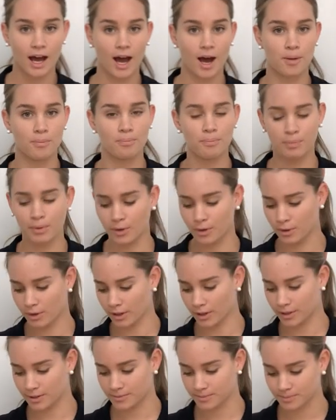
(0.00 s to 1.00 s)
a
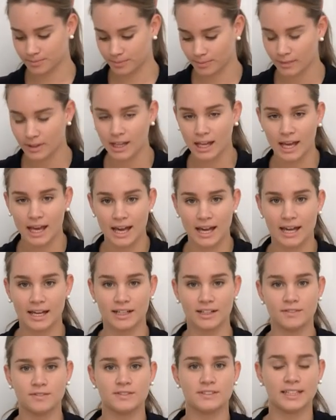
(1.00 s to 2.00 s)
book,
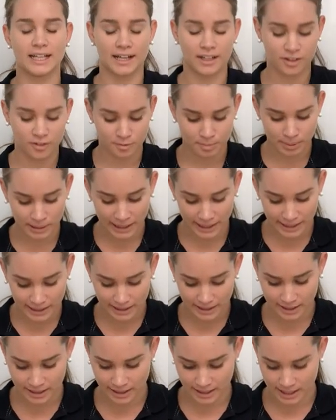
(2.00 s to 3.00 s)
and a deck of
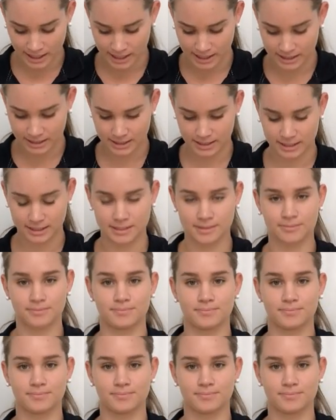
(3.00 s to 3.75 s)
playing cards.